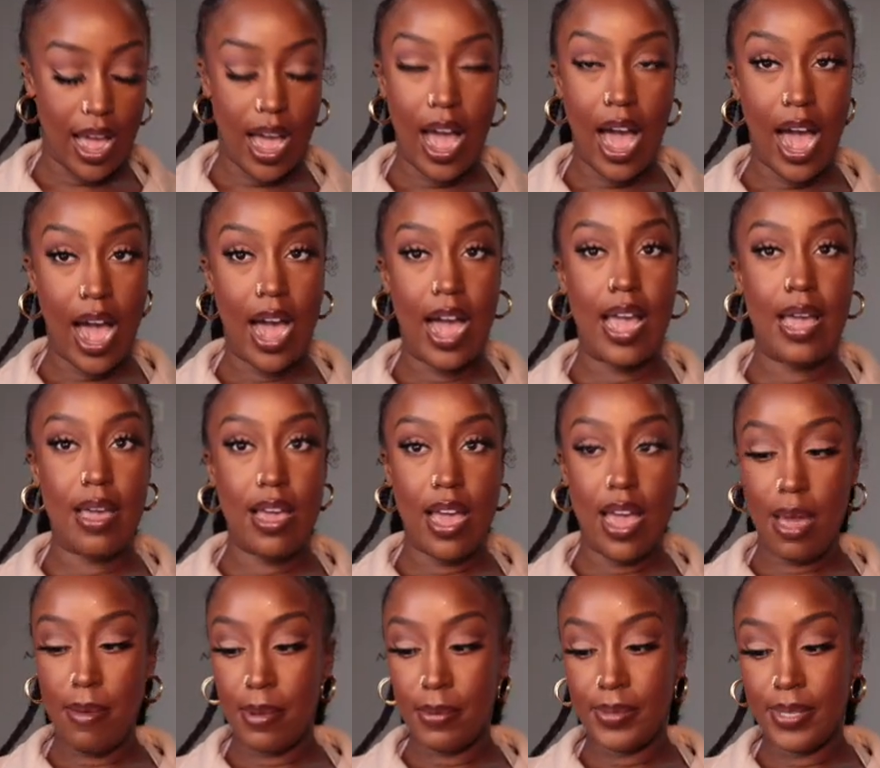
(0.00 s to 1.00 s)
I
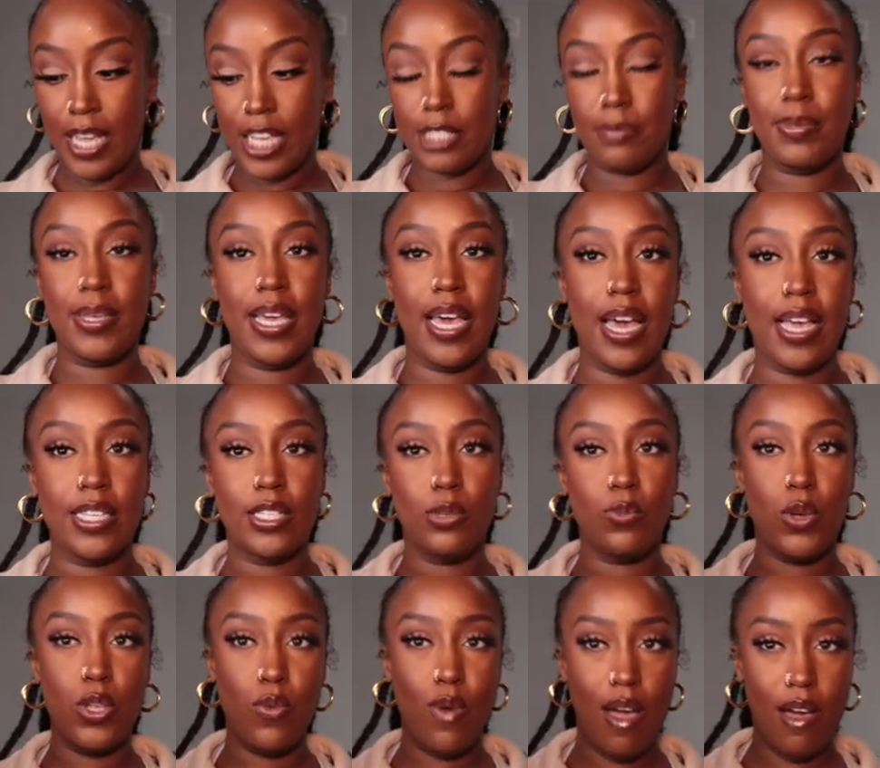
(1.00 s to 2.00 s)
am obsessed because when you